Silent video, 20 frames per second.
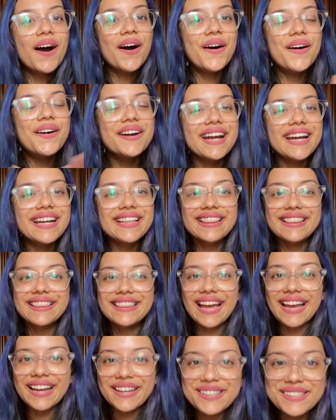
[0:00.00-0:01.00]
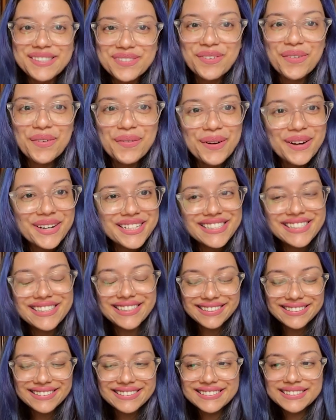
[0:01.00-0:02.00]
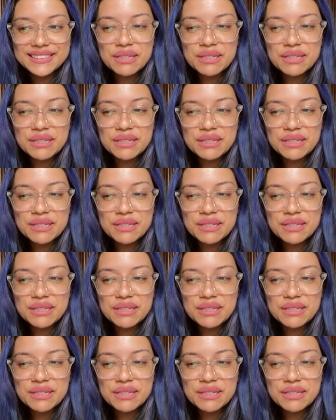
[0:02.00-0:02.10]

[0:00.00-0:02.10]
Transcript: Alright, thanks for watching.